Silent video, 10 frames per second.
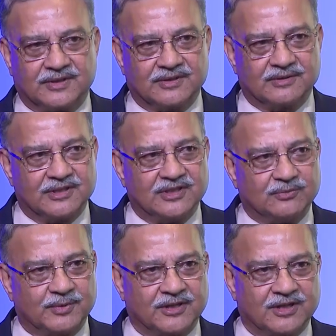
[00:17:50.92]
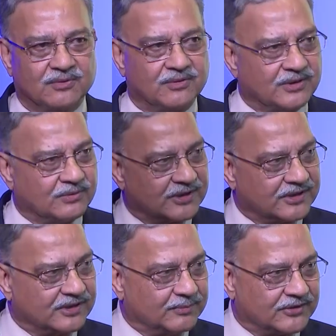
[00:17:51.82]
generally spread around. You hear
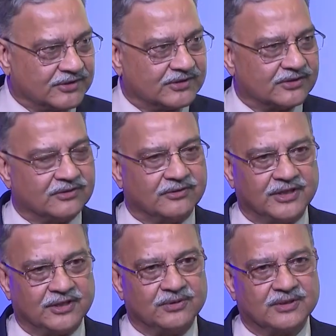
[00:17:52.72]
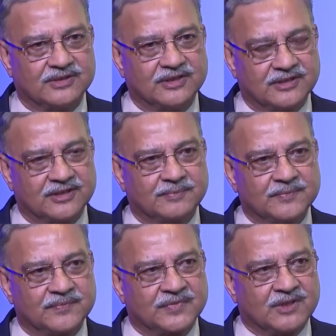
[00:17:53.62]
these messages on the radio, etc.
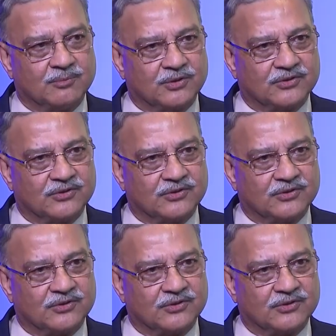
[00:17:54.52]
Because